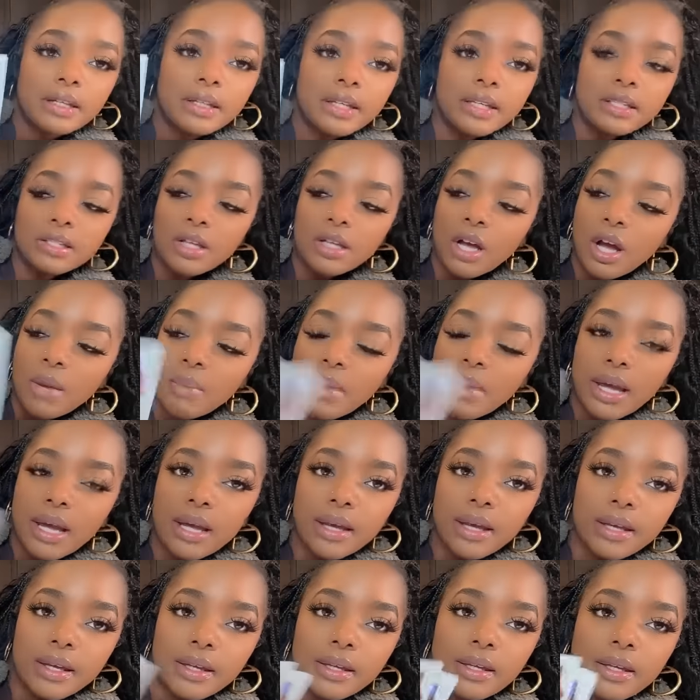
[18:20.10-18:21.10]
these are all
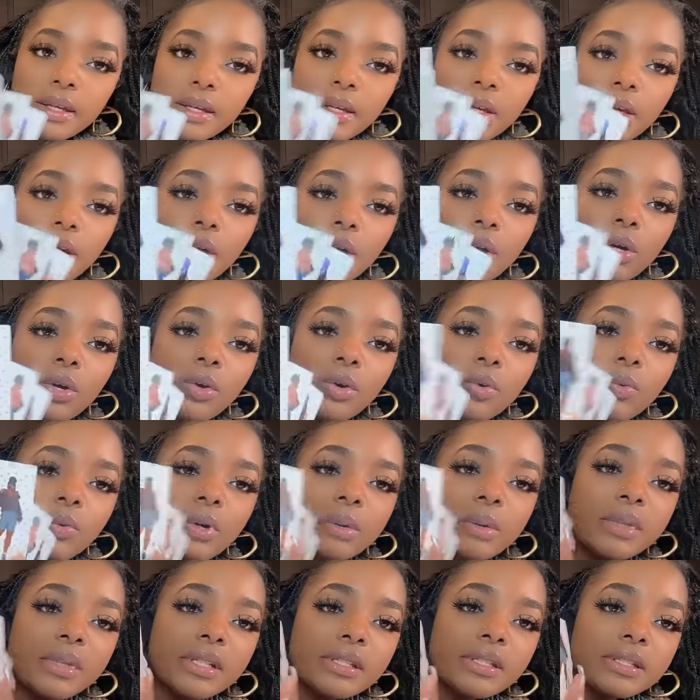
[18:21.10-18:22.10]
my
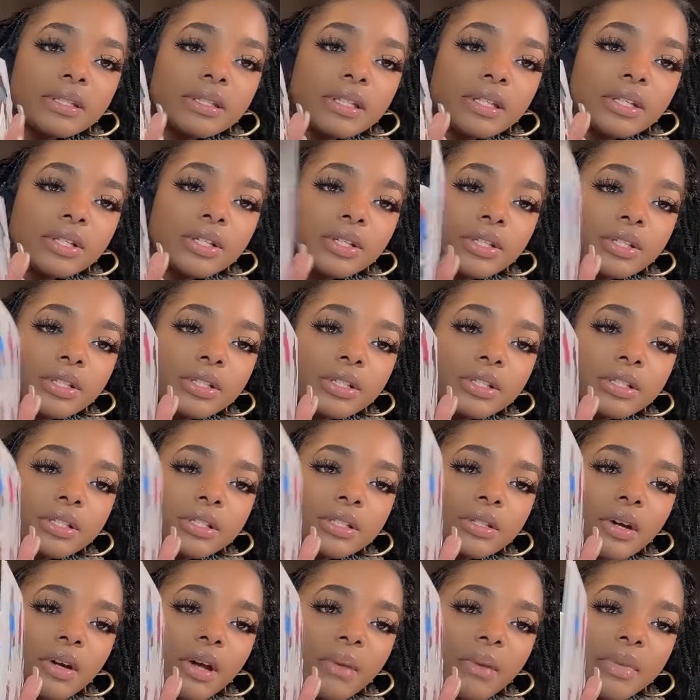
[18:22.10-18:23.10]
women stickers.
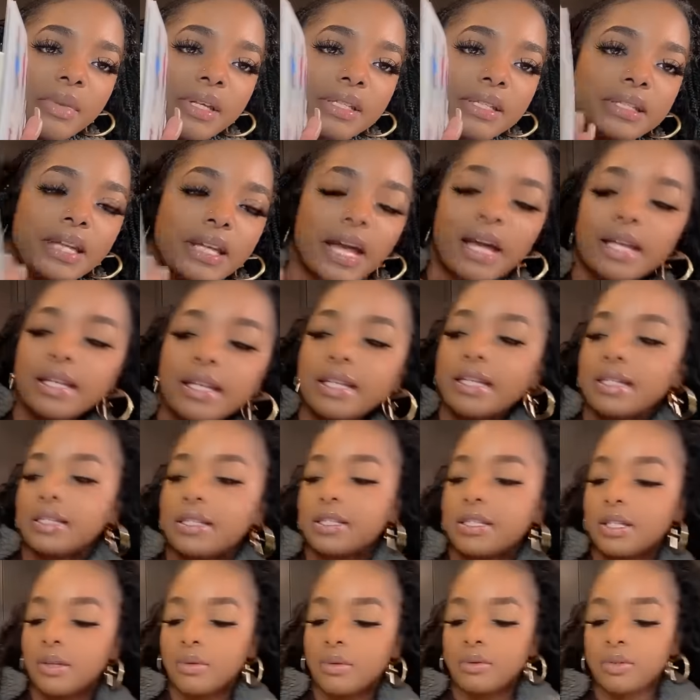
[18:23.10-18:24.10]
So I'm excited
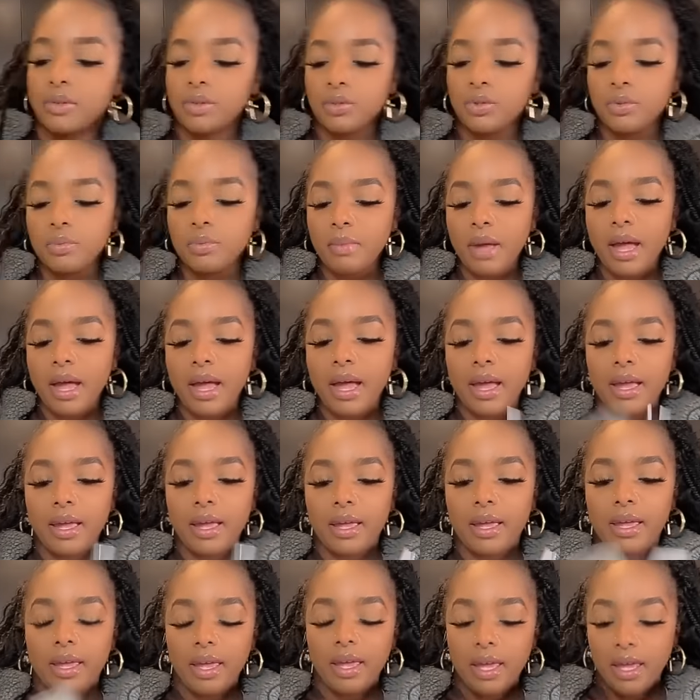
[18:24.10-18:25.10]
to do
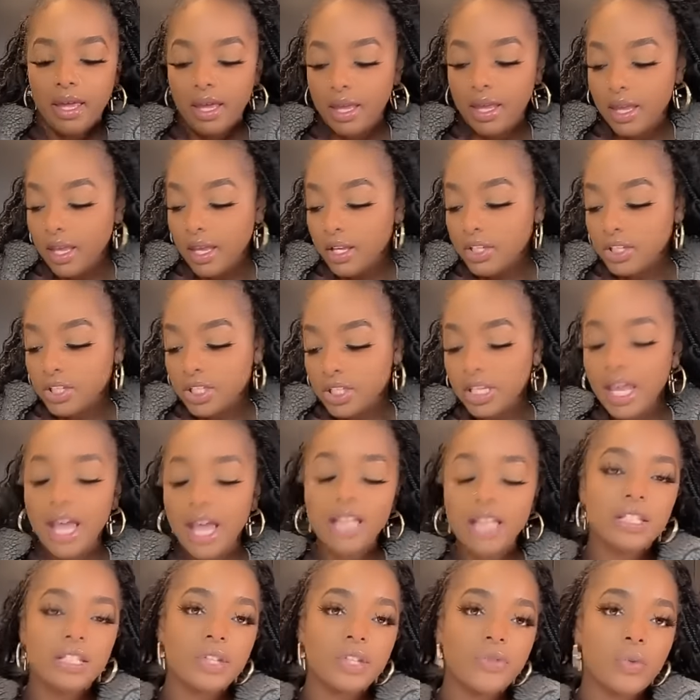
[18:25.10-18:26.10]
my she
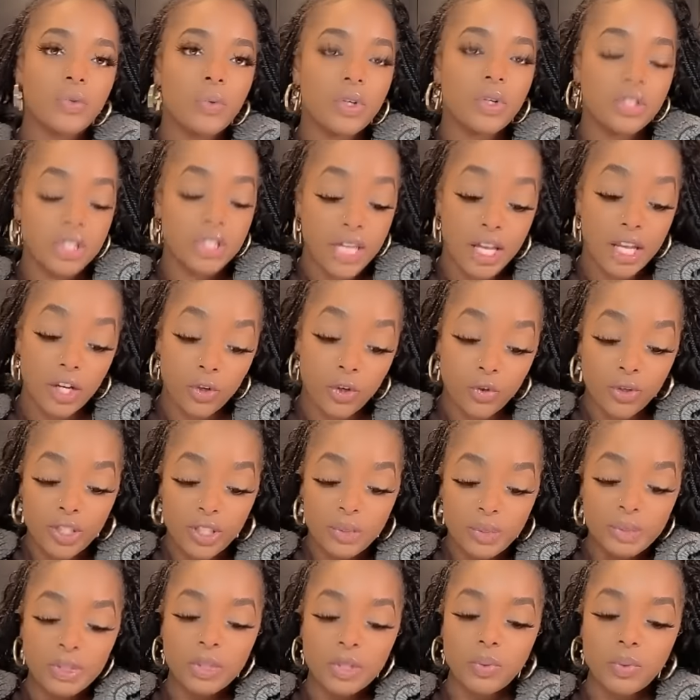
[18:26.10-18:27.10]
has different ones. She had a
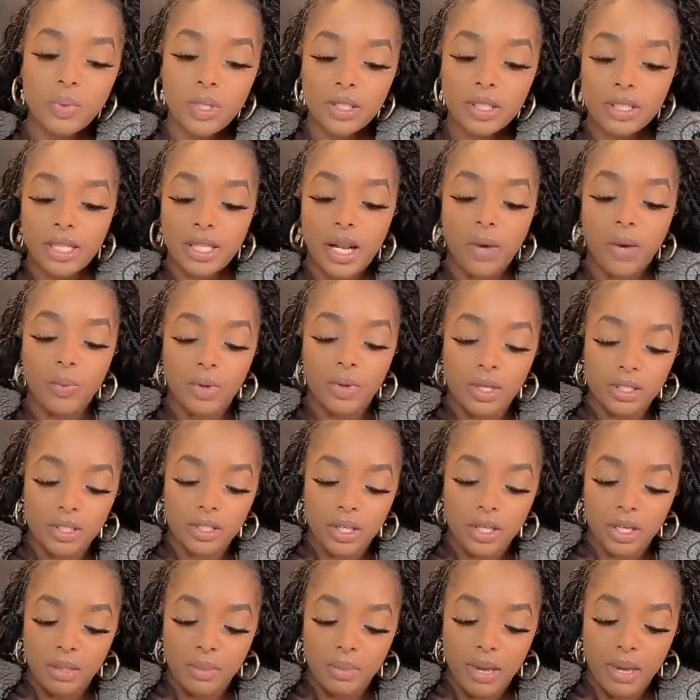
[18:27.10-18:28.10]
Christmas one that I was
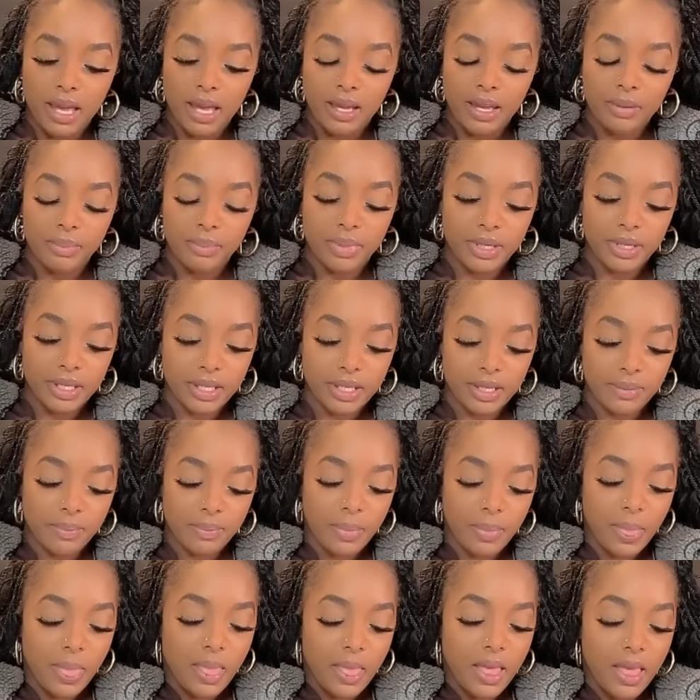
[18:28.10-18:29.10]
gonna buy, but
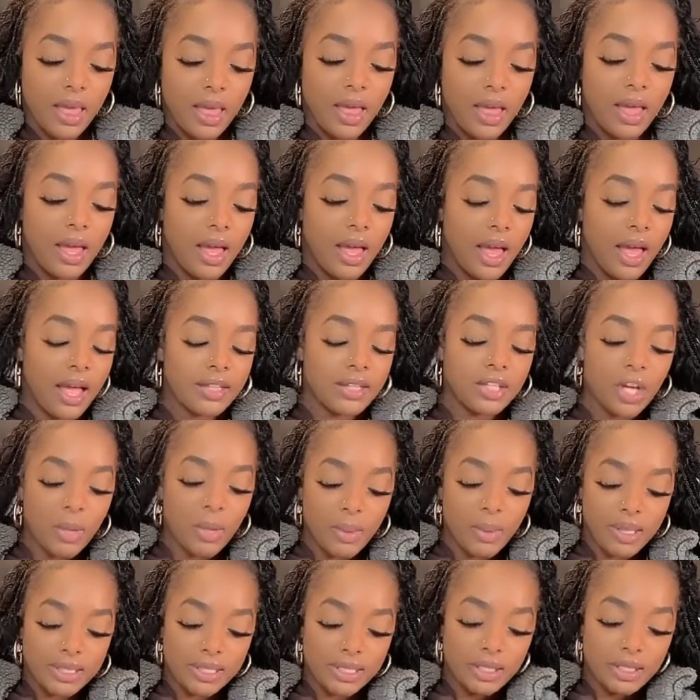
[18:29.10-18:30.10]
I told
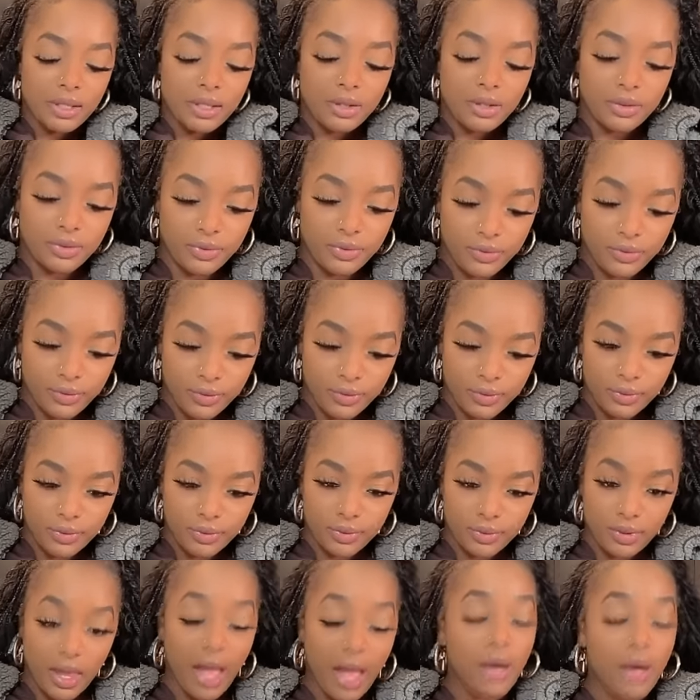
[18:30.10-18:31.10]
myself
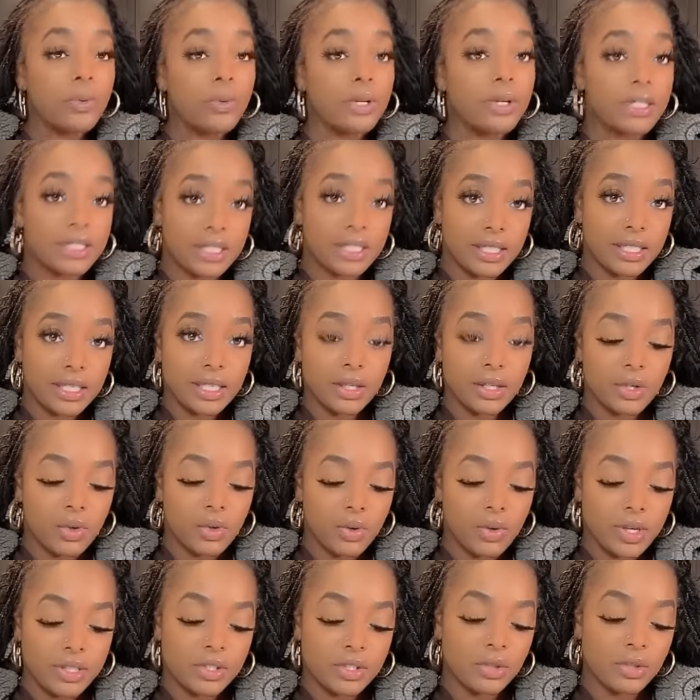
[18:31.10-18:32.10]
I wasn't
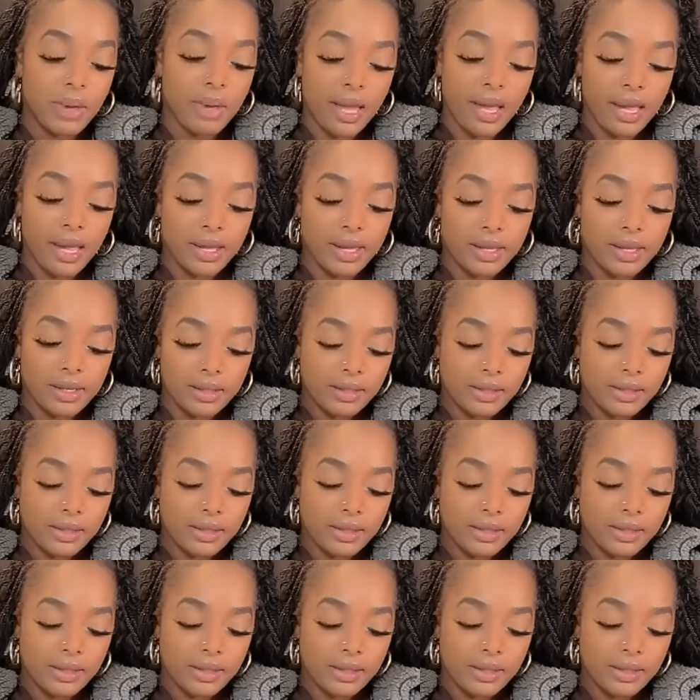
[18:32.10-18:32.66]
going to buy